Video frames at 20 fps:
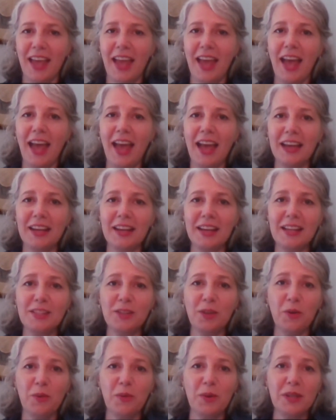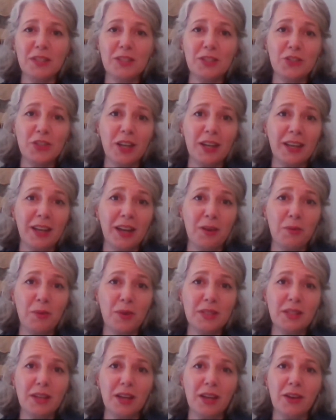And as always, check out
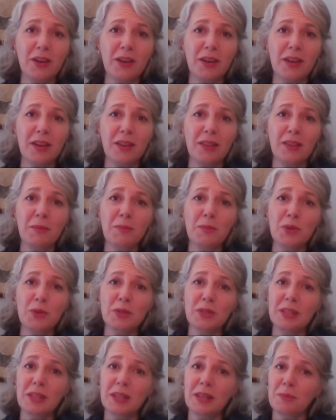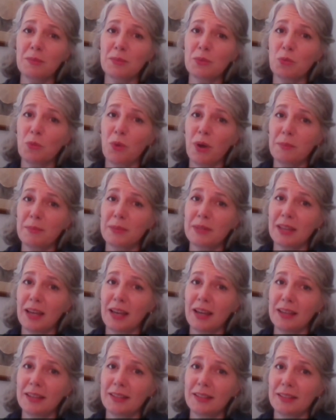what's on the museum's
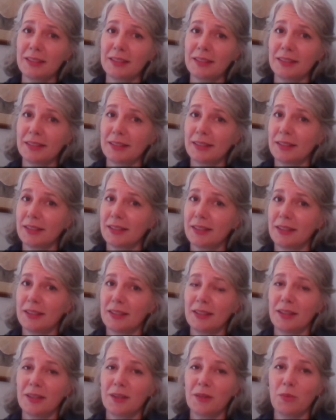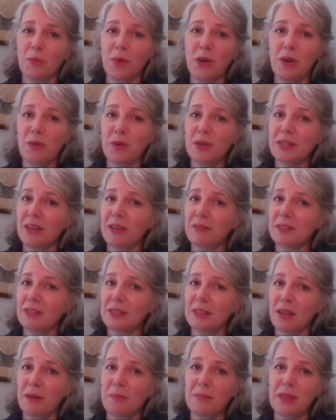website. We always have
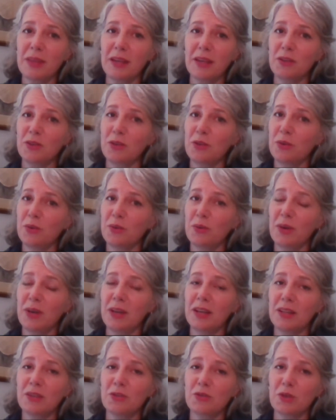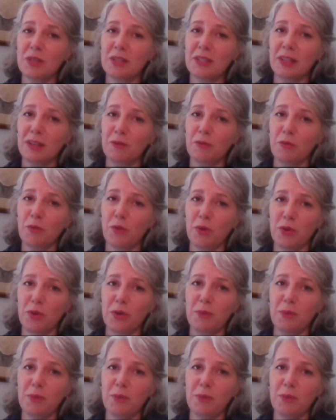something new and interesting for you